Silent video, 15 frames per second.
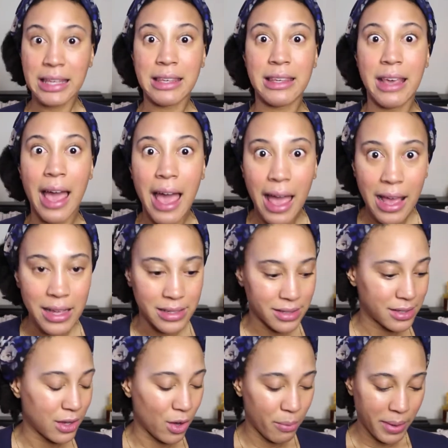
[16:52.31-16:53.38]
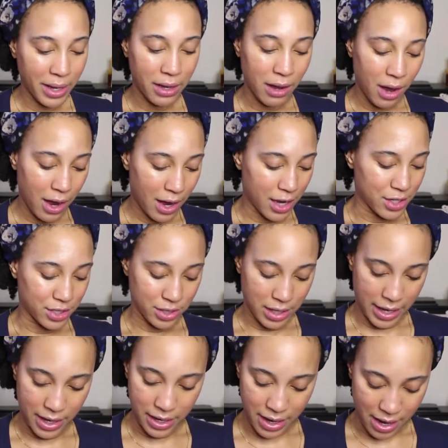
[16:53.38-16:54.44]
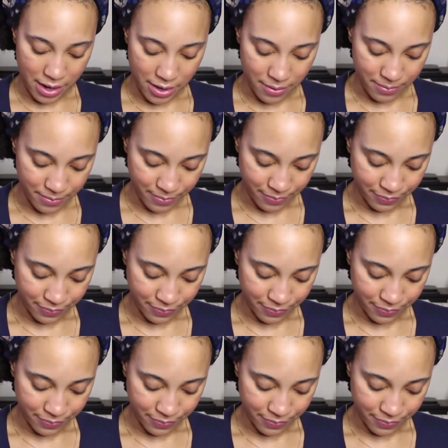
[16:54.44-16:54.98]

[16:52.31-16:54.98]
Yes, oh my gosh, like, um,